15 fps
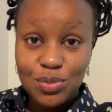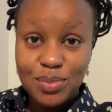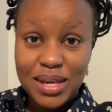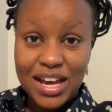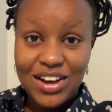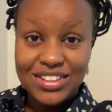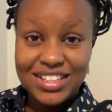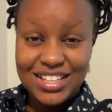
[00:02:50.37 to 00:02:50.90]

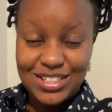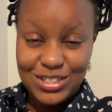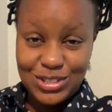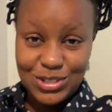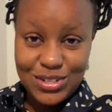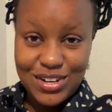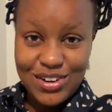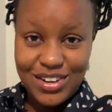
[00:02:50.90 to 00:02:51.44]
be on the
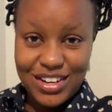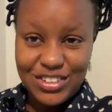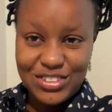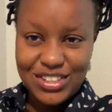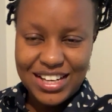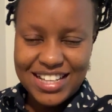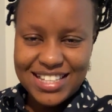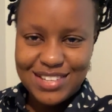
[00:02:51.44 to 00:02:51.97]
shoot
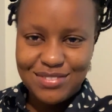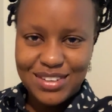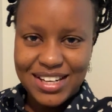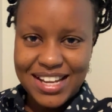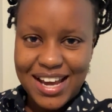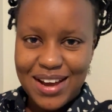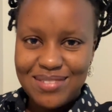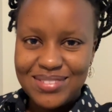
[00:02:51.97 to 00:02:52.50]
location at 7
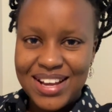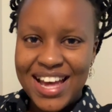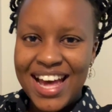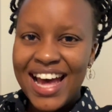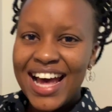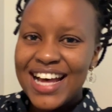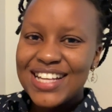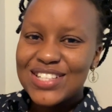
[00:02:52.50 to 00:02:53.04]
a.m
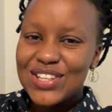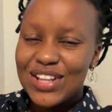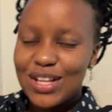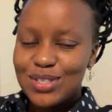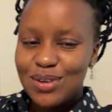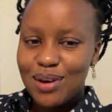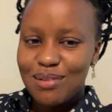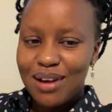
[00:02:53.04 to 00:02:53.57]
so
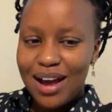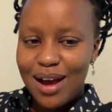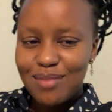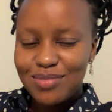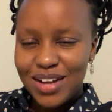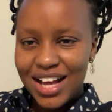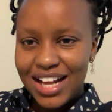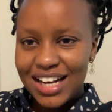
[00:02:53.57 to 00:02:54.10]
that's why we're
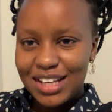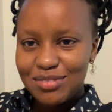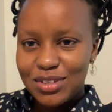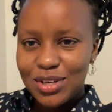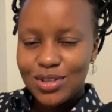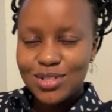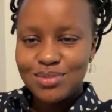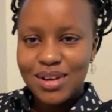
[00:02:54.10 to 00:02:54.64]
up early
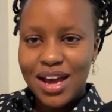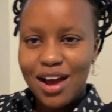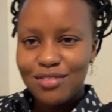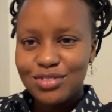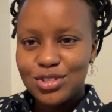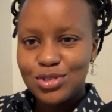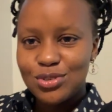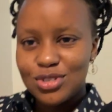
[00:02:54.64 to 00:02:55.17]
because we
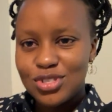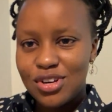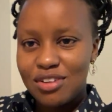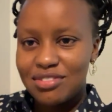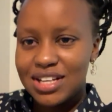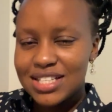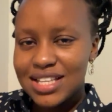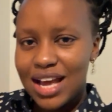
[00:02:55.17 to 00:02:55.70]
have to
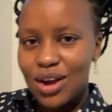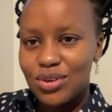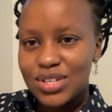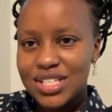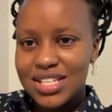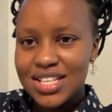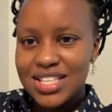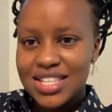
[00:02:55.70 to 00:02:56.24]
traverse
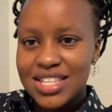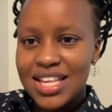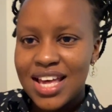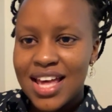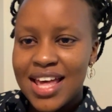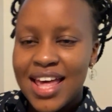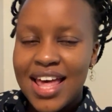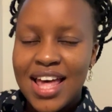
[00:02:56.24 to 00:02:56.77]
counties
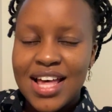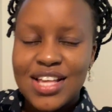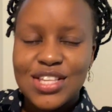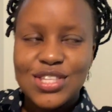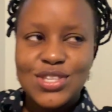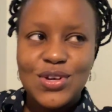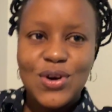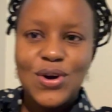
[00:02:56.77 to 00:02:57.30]

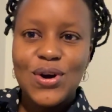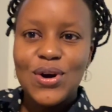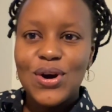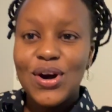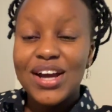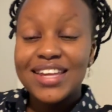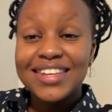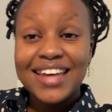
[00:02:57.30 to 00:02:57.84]

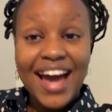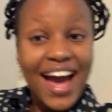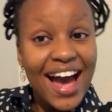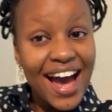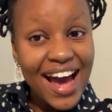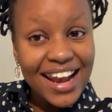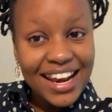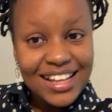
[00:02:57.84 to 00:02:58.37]
so
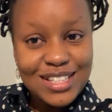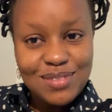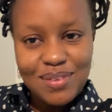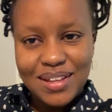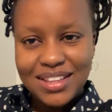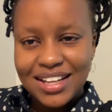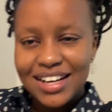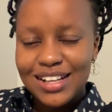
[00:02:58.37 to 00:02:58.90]
yeah let's
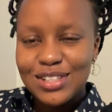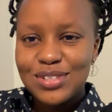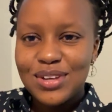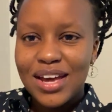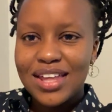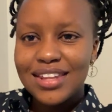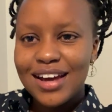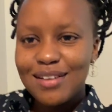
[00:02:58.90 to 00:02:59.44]
spend the day
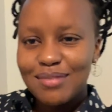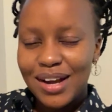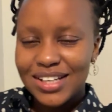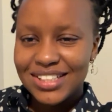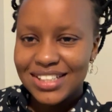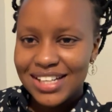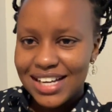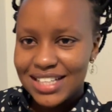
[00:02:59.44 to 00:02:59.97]
together i'm
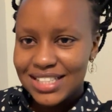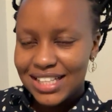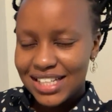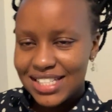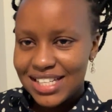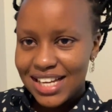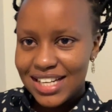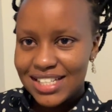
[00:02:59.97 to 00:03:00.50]
actually
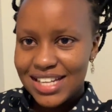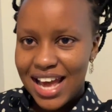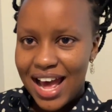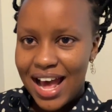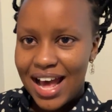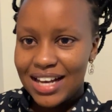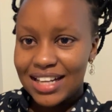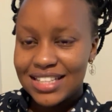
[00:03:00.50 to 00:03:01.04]
excited
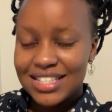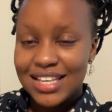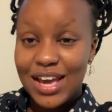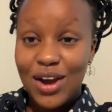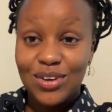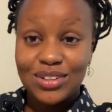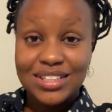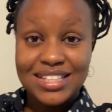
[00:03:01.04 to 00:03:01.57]
uh let's see
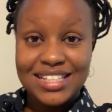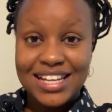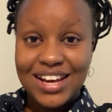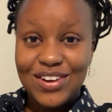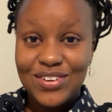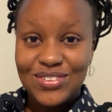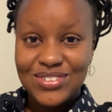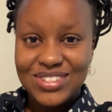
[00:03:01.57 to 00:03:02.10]
how this day
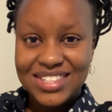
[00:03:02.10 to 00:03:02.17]
goes